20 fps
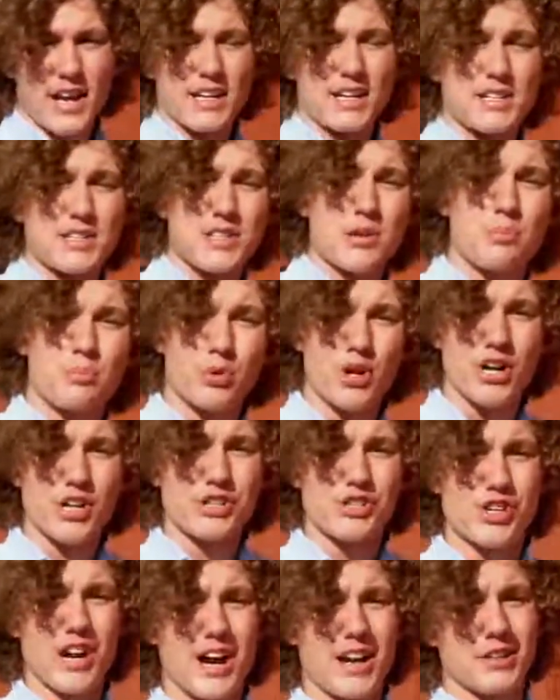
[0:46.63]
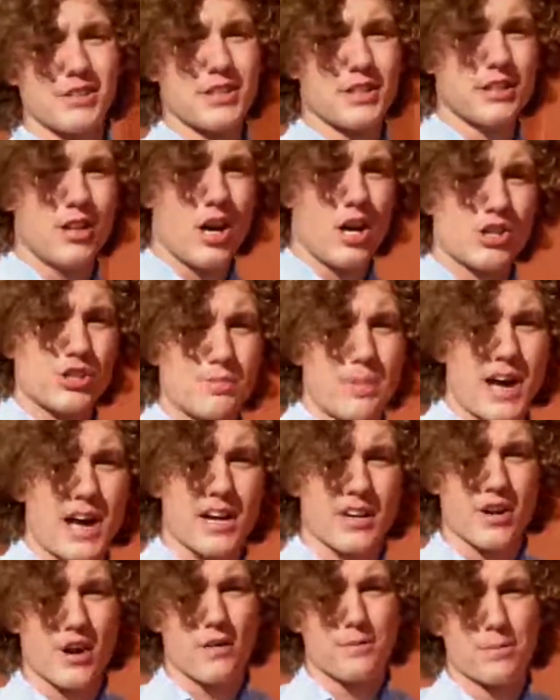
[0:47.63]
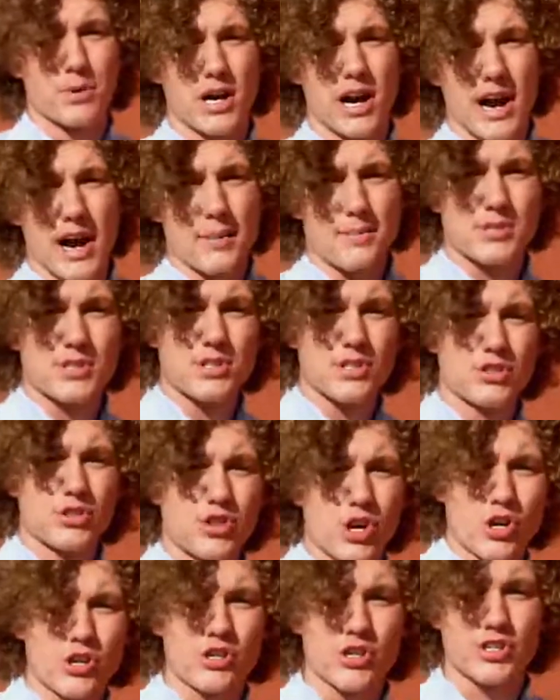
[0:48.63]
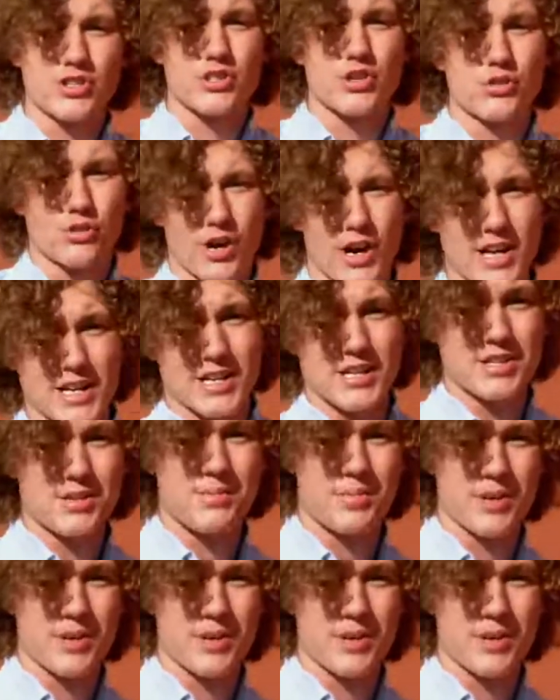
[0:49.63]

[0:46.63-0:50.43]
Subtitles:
it is the brainchild and launchpad of perhaps Junction's greatest